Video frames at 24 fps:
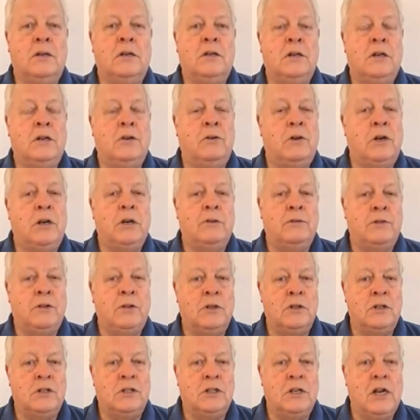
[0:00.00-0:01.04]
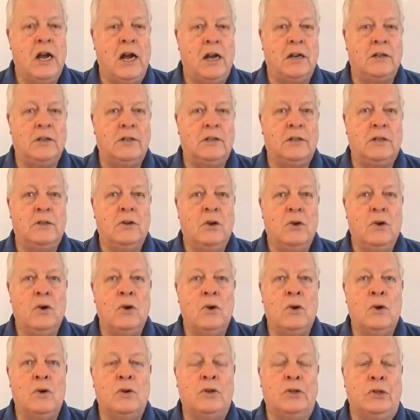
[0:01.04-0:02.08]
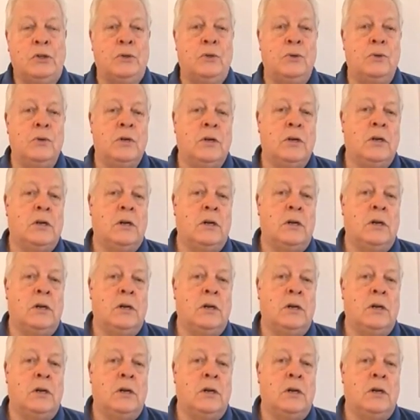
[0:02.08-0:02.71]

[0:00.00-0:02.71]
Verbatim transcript: the degree of success mm. or to,